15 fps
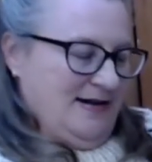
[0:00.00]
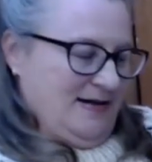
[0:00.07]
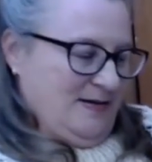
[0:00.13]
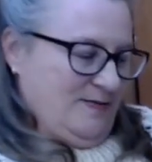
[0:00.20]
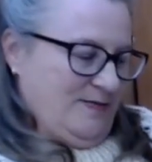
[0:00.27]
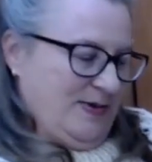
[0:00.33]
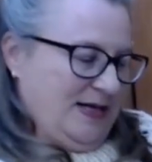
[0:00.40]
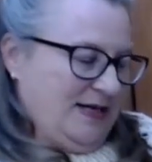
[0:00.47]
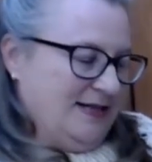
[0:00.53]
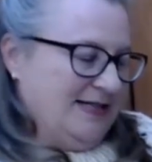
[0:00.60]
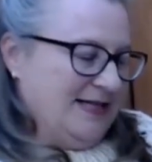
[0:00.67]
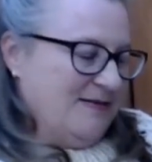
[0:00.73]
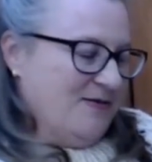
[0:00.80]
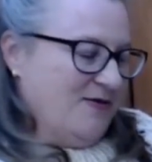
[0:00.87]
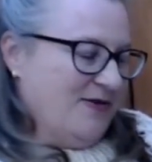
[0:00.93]
but in
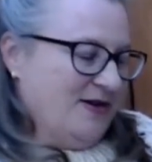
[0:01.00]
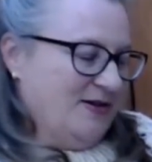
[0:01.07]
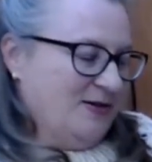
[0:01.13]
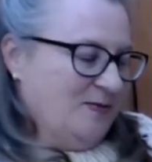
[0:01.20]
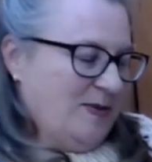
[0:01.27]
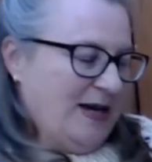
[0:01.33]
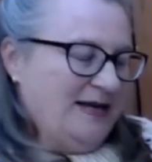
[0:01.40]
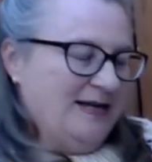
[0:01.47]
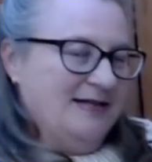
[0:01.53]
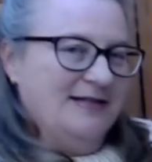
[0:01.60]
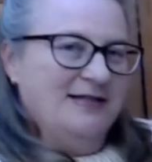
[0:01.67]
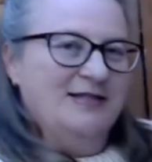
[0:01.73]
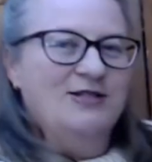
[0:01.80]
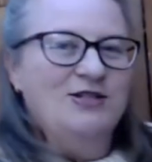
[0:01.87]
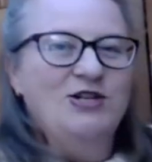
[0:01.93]
some of those
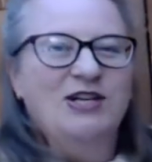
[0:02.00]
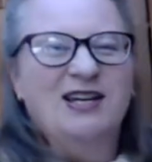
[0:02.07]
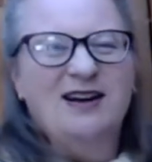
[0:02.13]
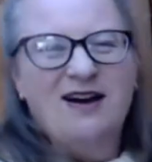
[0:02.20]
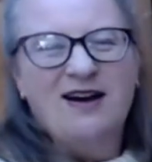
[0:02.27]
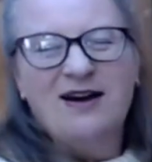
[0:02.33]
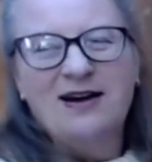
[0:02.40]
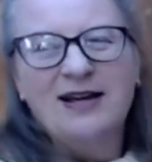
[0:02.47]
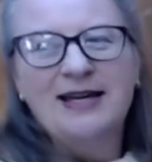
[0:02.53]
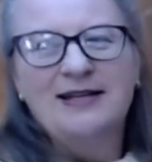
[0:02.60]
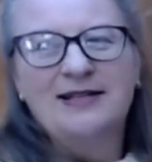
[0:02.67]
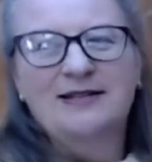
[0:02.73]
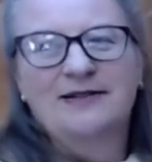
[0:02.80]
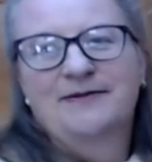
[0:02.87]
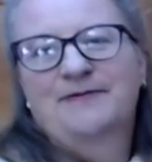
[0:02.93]
patterns you can hide
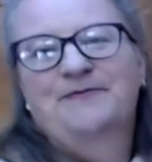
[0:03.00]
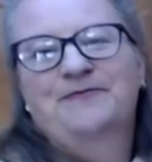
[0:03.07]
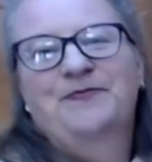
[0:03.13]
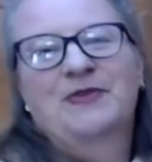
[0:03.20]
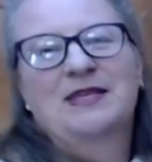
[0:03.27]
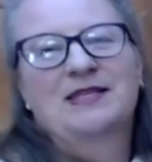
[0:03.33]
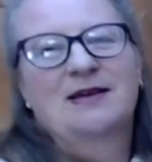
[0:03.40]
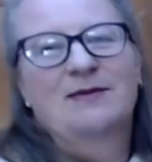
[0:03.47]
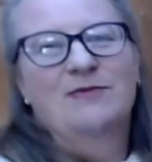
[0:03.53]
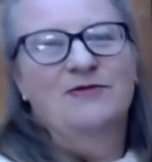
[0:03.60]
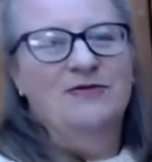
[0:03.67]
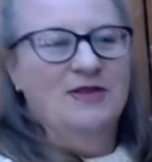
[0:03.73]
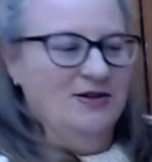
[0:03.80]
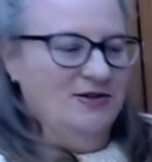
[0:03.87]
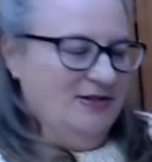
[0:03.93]
some of
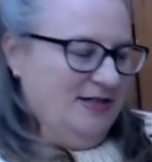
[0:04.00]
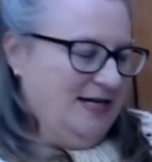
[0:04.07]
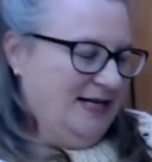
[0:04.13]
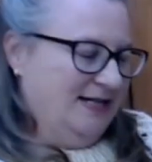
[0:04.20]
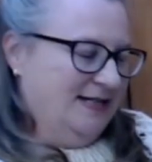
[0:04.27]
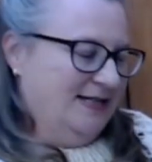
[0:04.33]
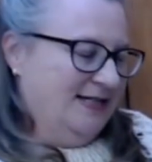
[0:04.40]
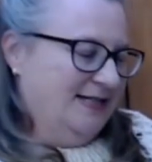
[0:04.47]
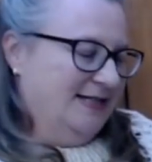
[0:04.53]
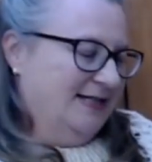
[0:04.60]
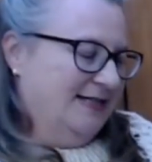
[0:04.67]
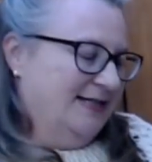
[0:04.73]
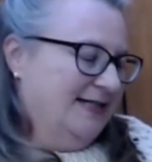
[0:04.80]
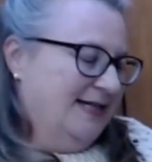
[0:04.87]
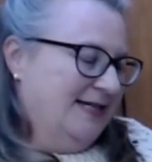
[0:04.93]
those
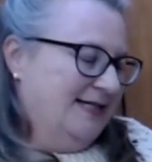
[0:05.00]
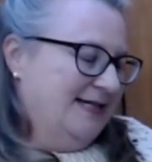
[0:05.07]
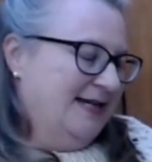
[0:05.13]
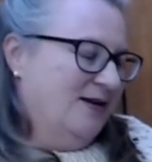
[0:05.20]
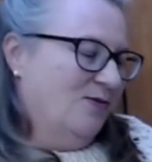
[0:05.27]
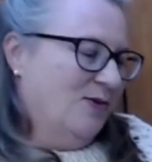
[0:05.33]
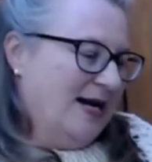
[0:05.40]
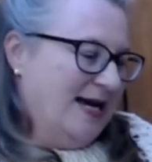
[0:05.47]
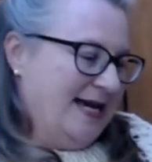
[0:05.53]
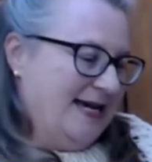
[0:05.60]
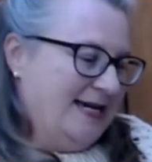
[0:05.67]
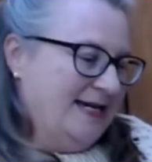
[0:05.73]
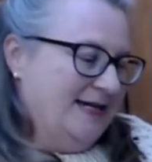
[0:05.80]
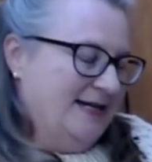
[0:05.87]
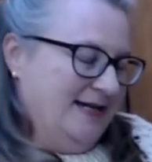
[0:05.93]
inconsistencies in a
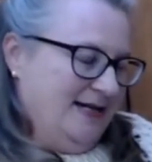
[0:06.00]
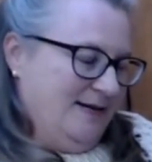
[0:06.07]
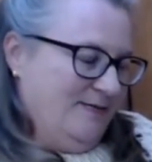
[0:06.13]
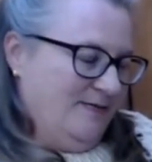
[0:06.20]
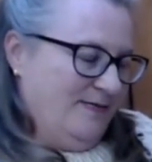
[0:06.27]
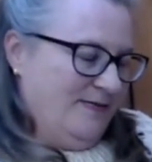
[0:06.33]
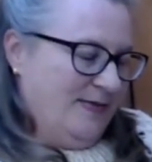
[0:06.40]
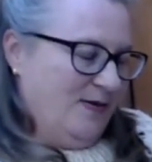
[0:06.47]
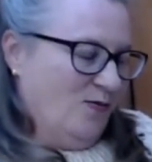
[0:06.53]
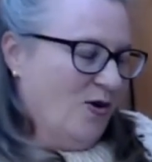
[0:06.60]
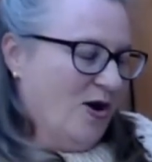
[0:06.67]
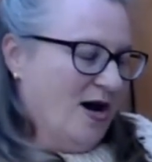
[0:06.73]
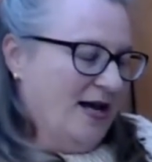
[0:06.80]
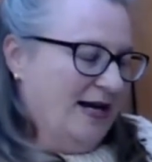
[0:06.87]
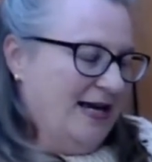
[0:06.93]
way,
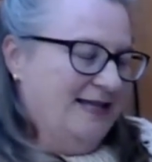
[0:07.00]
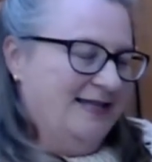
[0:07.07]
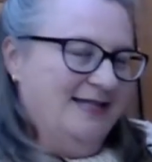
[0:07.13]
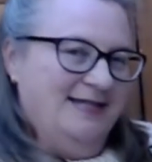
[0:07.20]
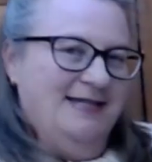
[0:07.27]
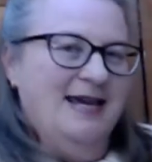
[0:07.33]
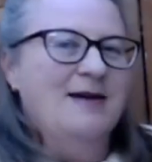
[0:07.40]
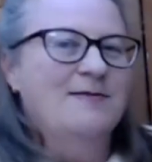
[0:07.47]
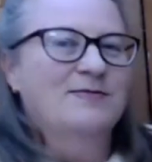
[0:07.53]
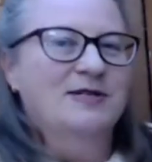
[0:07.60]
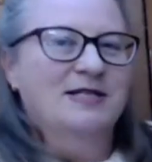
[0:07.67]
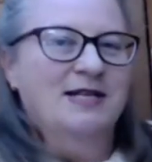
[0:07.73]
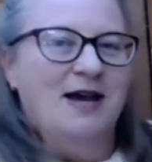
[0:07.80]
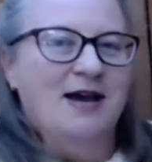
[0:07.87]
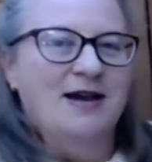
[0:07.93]
while at the same
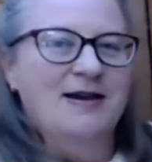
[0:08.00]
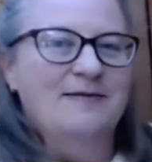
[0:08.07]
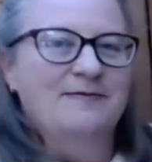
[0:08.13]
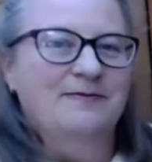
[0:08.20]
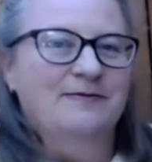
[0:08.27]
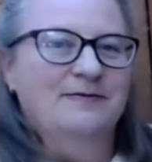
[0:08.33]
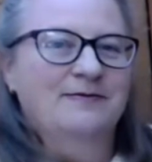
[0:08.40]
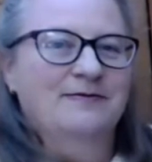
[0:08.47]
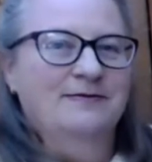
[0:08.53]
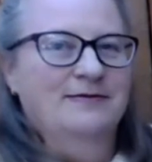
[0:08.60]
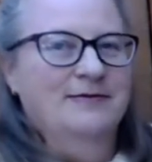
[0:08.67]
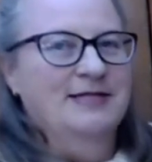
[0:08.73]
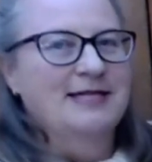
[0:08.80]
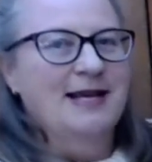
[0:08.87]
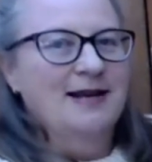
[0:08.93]
time
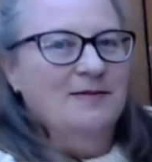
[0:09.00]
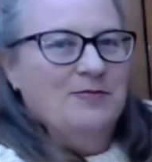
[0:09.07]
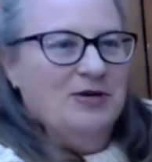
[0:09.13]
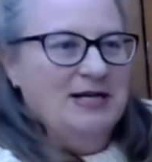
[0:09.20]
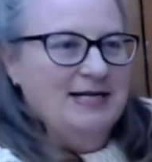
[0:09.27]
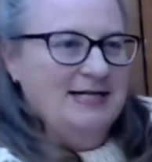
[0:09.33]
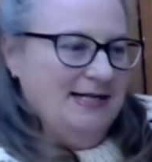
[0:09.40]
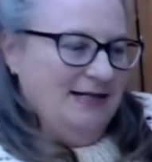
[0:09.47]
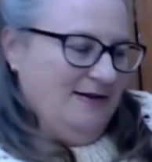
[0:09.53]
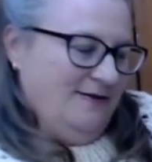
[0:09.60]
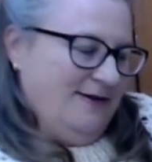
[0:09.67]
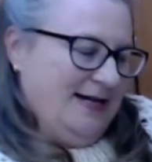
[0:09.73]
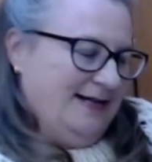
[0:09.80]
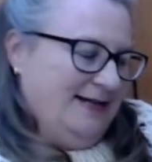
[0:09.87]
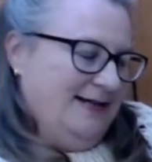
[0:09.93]
celebrating the
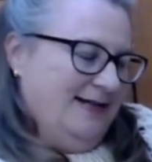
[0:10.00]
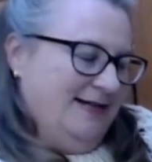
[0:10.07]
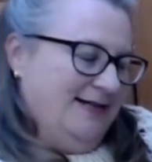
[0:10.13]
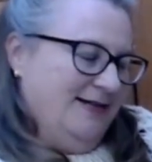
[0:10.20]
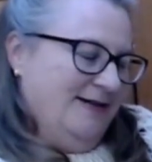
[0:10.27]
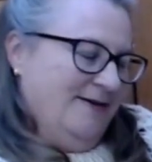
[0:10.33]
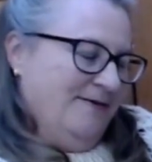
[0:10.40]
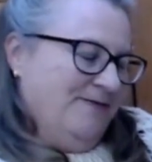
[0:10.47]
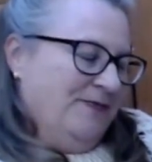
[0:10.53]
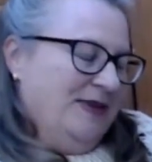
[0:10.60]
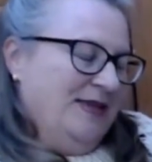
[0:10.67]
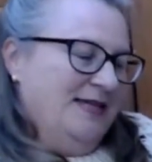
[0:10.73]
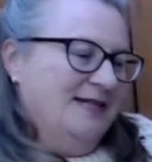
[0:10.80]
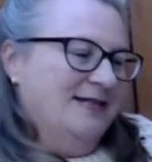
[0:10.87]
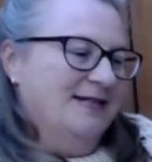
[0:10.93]
fact that
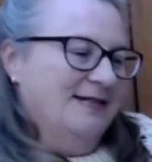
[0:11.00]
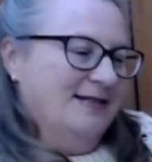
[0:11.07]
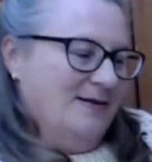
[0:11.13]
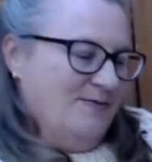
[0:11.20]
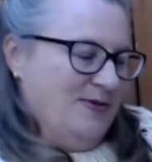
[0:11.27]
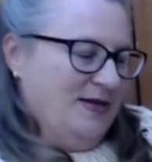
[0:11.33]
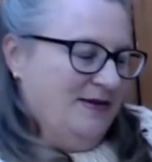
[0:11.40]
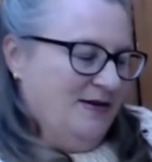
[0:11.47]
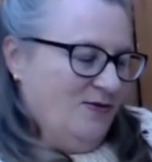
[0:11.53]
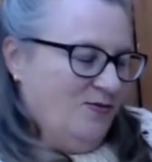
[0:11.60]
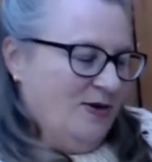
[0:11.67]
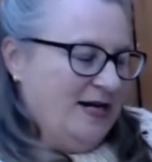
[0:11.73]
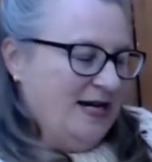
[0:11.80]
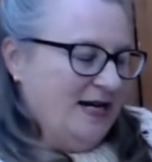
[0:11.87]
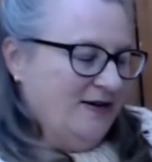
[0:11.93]
this is something that
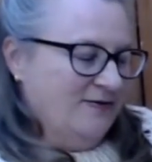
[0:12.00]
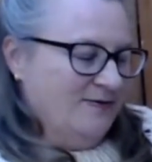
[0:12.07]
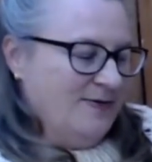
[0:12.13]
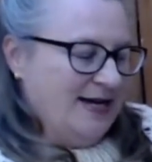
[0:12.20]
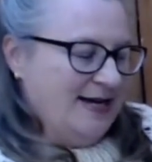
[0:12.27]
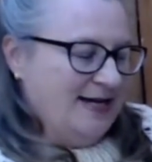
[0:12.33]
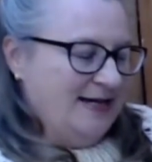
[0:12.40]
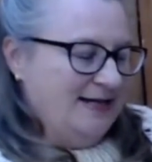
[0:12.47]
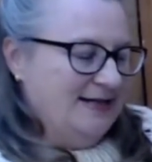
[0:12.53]
we have made